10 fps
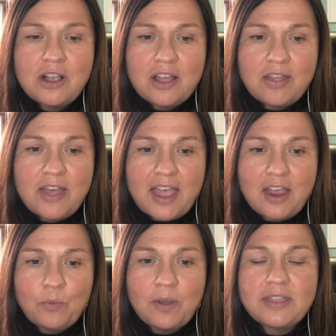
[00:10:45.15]

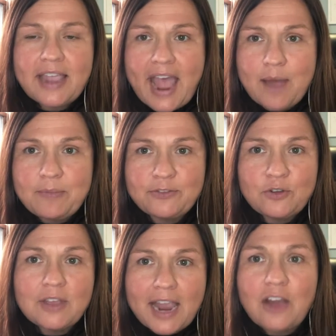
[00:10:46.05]
than what the cabinets
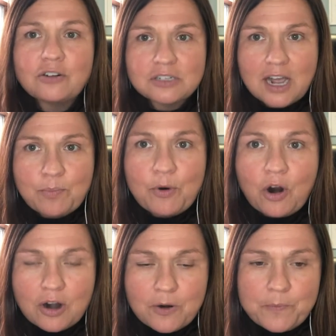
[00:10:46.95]
or the countertop are.